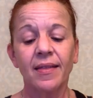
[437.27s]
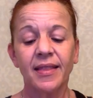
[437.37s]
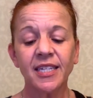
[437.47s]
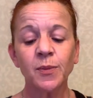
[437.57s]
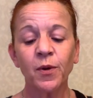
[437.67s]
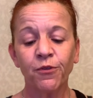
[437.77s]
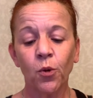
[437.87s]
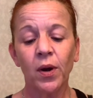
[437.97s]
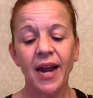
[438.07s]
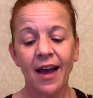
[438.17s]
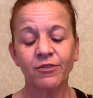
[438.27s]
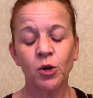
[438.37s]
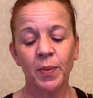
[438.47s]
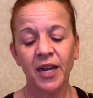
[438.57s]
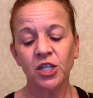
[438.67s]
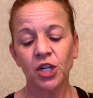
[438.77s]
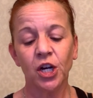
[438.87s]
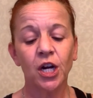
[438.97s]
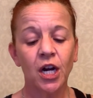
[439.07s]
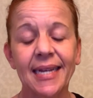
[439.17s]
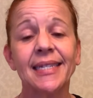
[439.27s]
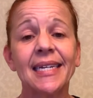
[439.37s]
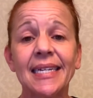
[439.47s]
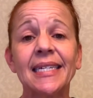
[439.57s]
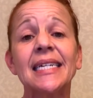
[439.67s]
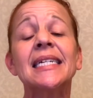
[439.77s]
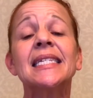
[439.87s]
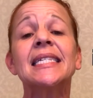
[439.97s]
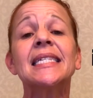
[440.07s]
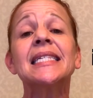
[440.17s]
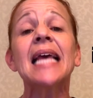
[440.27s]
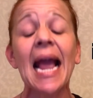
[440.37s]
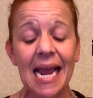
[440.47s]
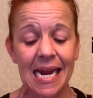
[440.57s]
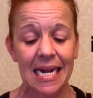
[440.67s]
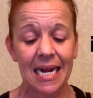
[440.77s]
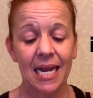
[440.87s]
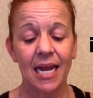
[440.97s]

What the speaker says: This before and after picture is insane.